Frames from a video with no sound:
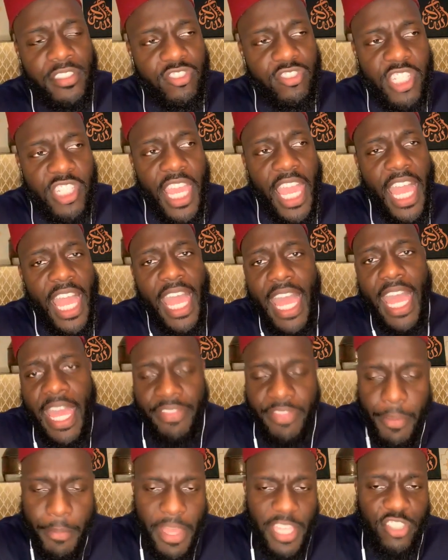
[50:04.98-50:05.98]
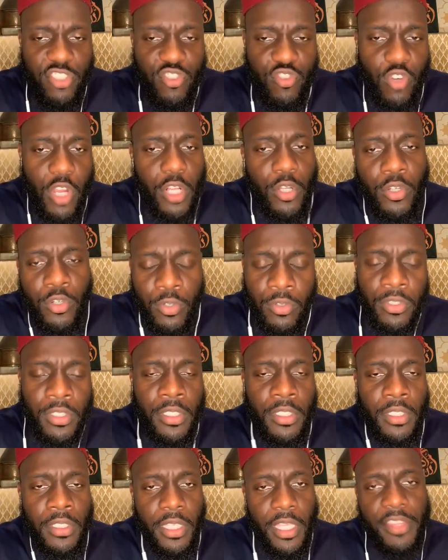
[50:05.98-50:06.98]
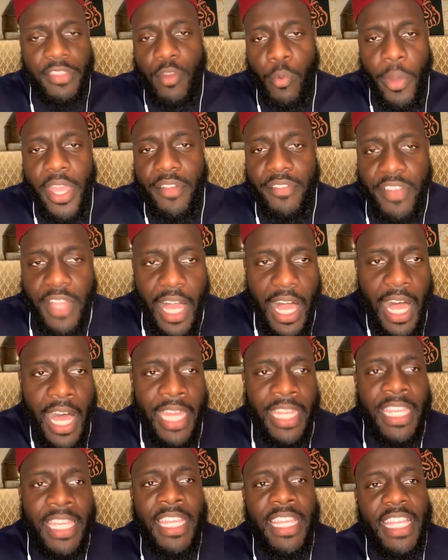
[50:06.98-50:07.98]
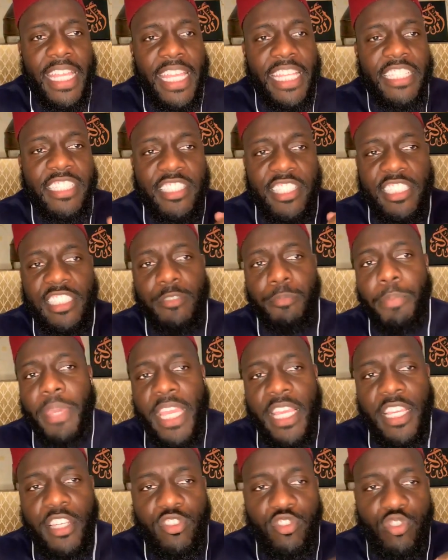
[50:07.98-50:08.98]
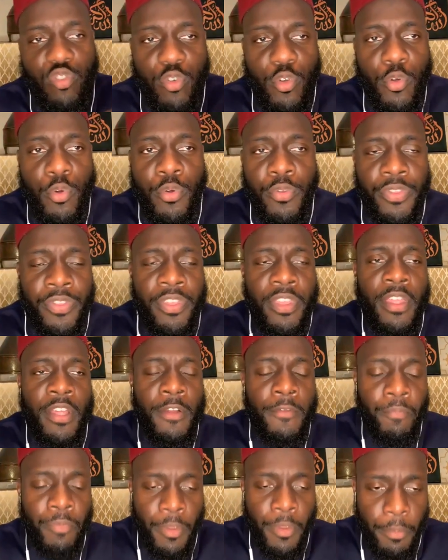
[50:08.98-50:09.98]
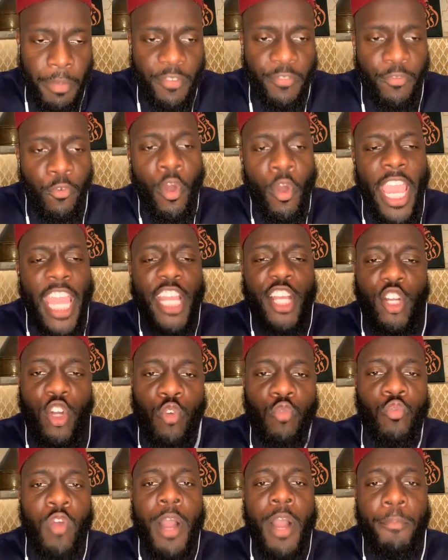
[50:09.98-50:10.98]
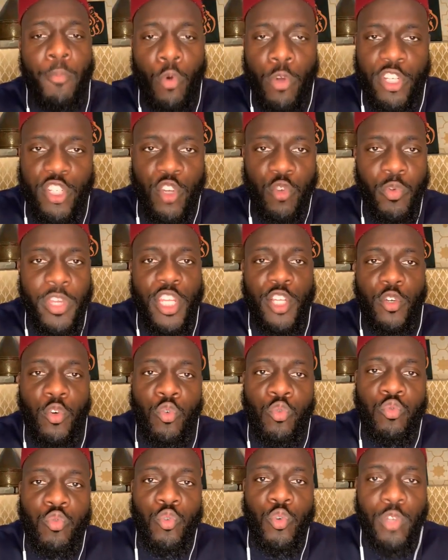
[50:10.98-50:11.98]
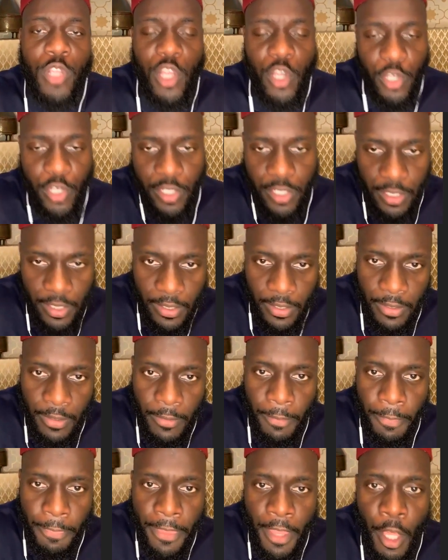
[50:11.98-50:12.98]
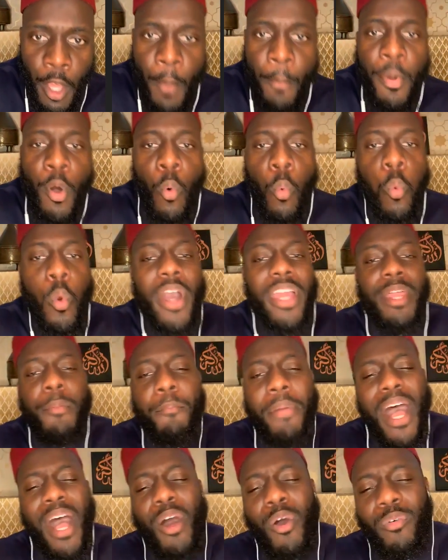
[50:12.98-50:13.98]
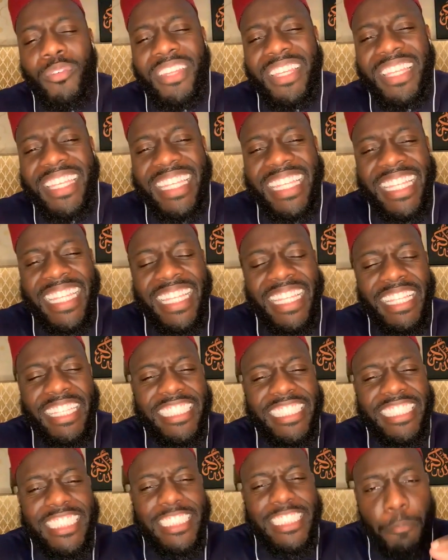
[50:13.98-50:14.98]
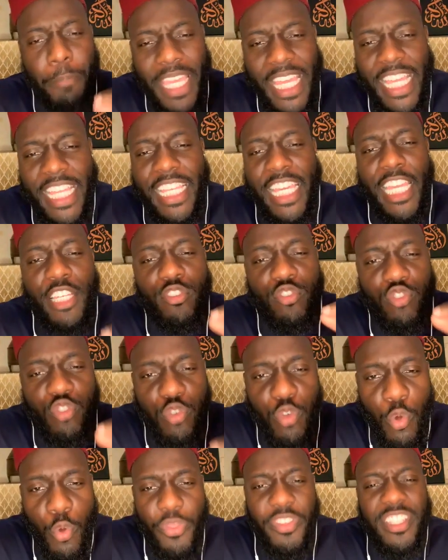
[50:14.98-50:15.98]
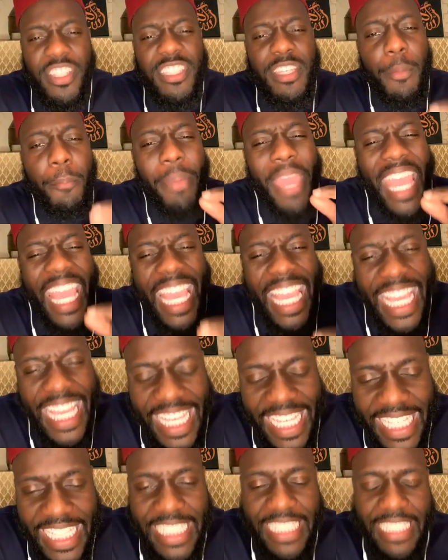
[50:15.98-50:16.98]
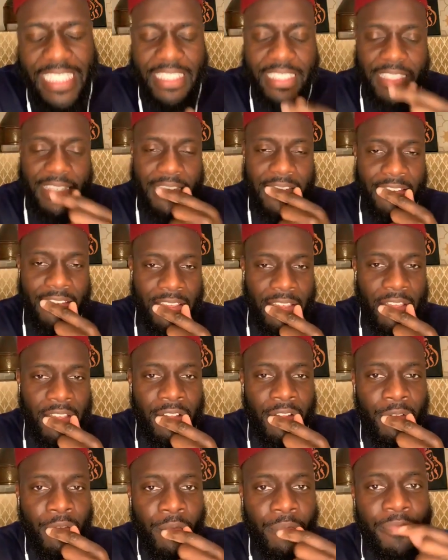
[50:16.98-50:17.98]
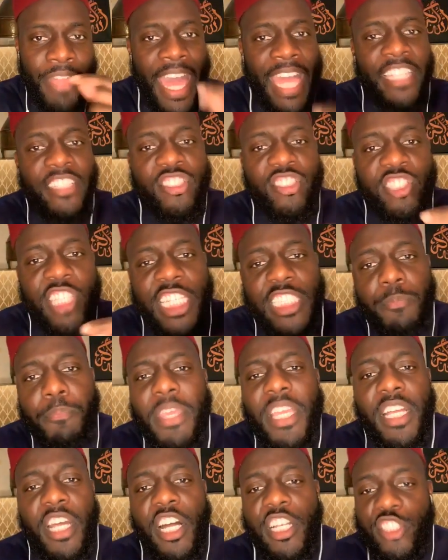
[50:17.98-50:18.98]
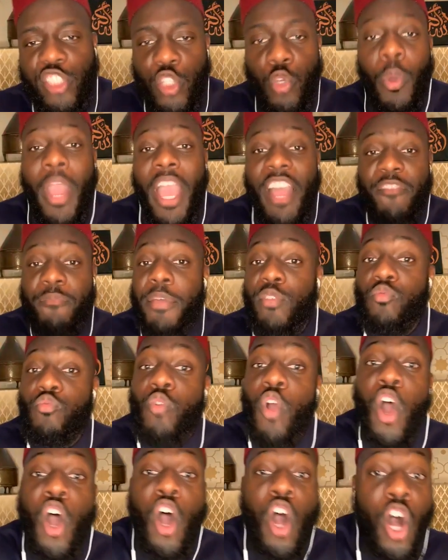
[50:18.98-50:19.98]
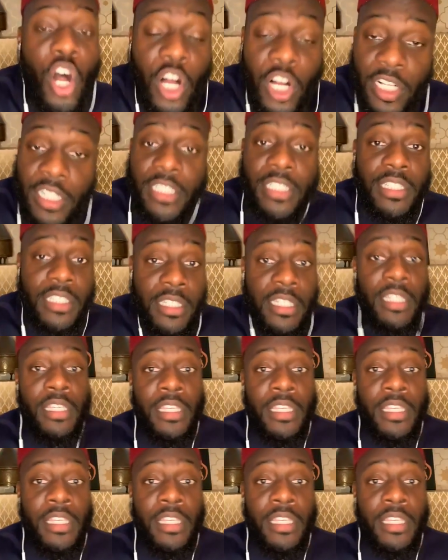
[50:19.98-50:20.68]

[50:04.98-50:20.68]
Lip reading: jihad, the best struggle in the way of God is to speak truth before a corrupt or tyrannical ruler. But what about speaking truth to pain? That just because you have been wronged